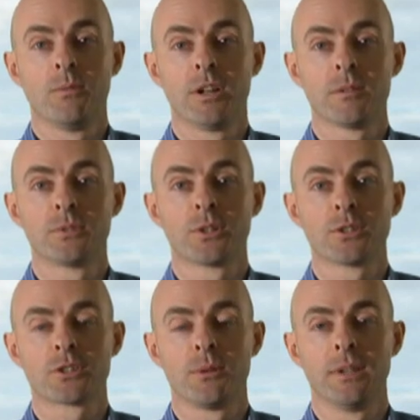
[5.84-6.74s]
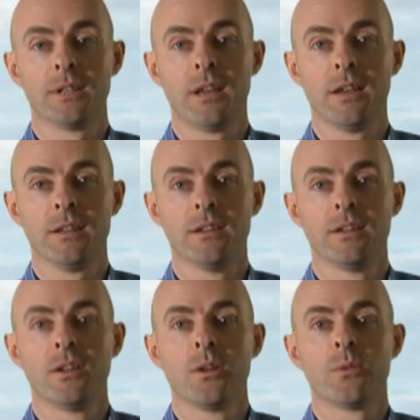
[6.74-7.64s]
Welcome to Hersco Online,
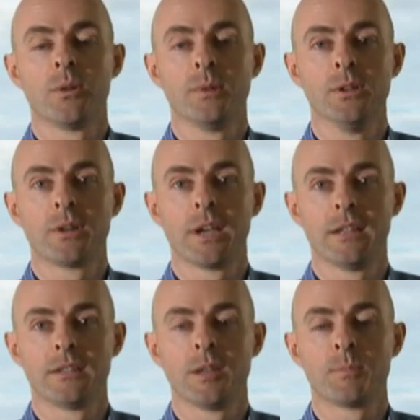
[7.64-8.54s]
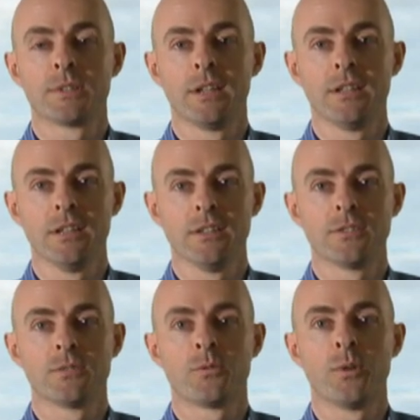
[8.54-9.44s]
where we look at tips and
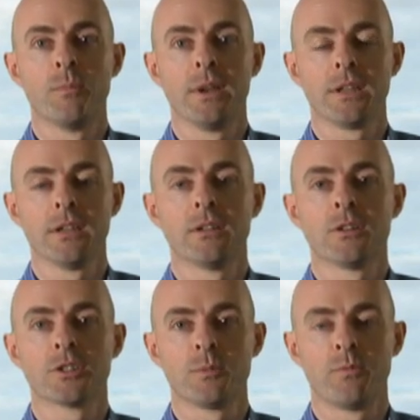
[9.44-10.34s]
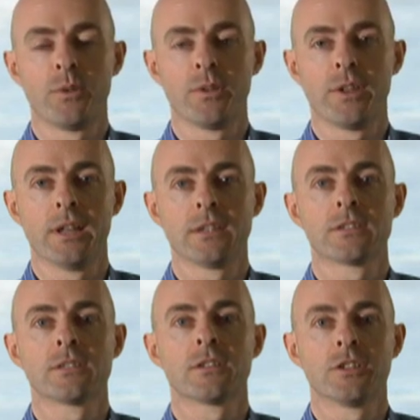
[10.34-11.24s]
ideas for making custom foot
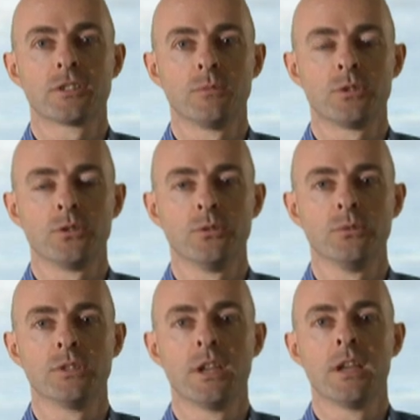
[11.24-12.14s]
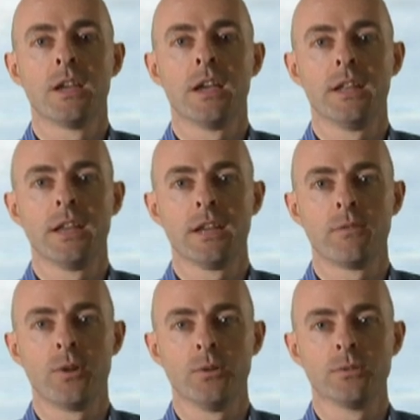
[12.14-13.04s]
orthotics, custom shoes, and
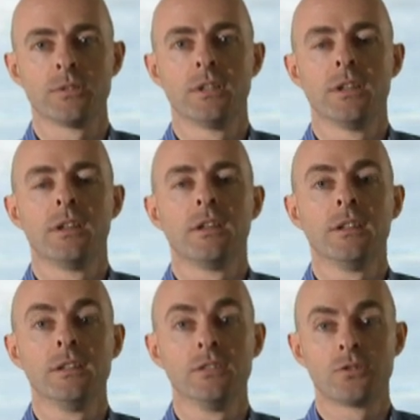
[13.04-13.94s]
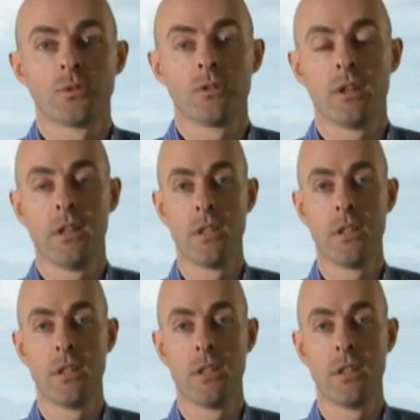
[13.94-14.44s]
AFOs in these short